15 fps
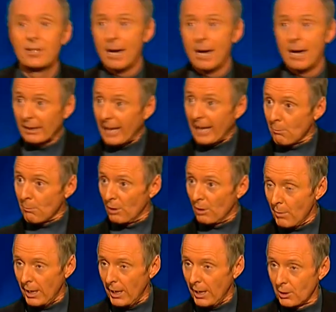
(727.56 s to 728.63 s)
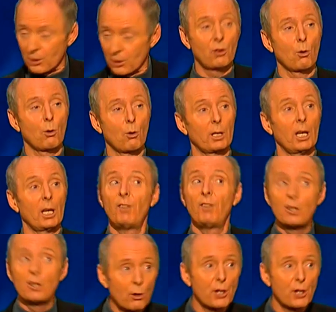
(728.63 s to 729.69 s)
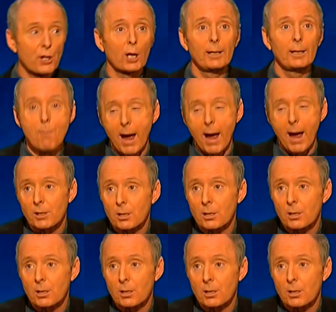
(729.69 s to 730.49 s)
and Derek came with me because he thought, if you took an ugly mate...